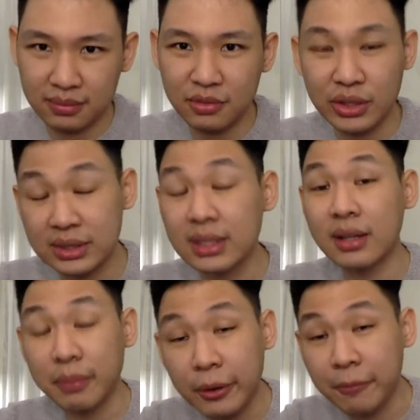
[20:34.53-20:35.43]

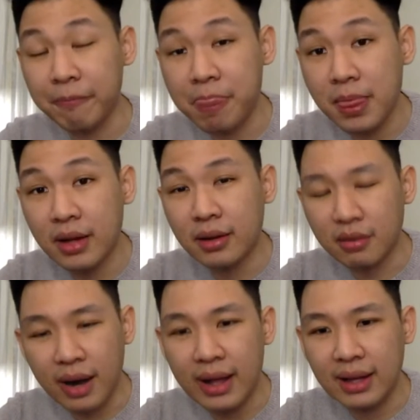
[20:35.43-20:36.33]
reasonable,
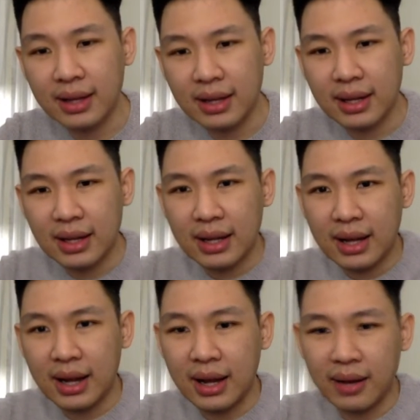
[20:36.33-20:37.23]
right?
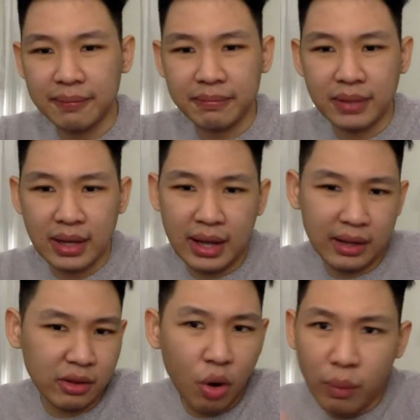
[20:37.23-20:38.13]

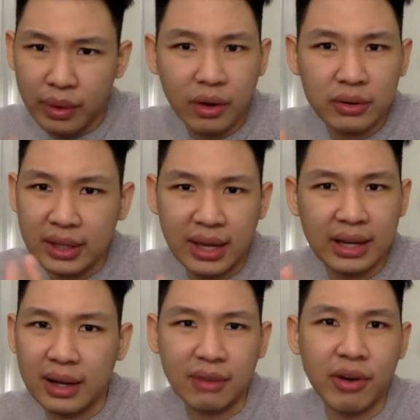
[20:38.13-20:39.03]
And overall, they're
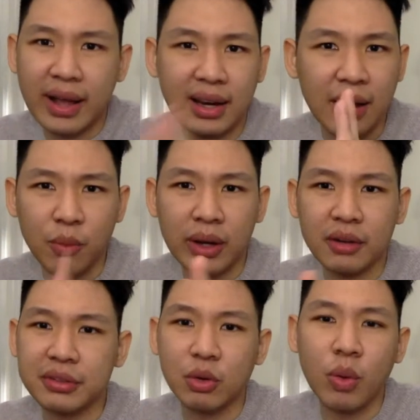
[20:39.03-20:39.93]
gonna rank like one
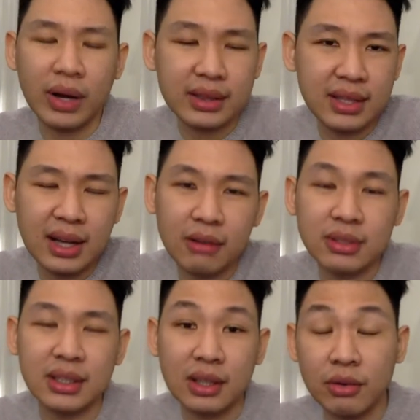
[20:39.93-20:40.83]
of the quality
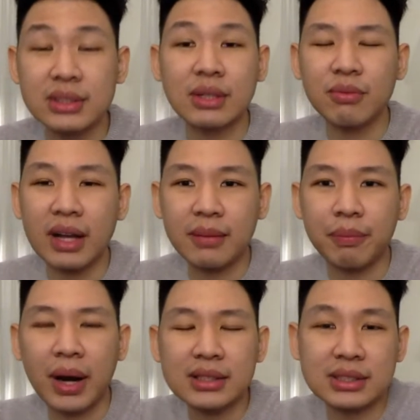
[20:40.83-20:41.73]
counter. The reason why the
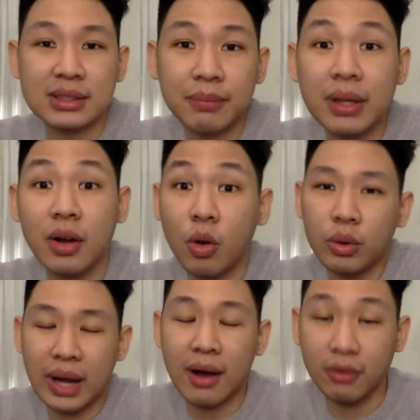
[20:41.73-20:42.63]
price is a bit low
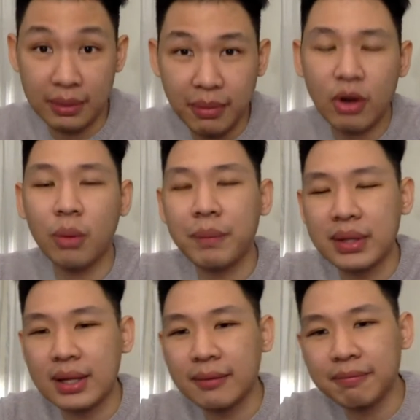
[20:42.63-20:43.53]
now, in my
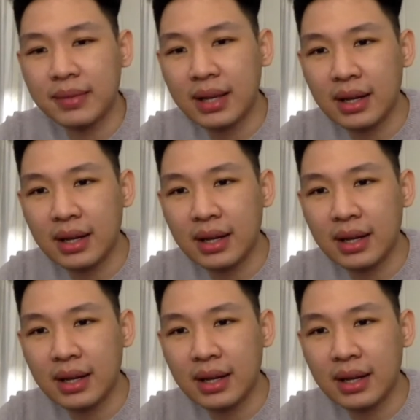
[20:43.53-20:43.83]
opinion,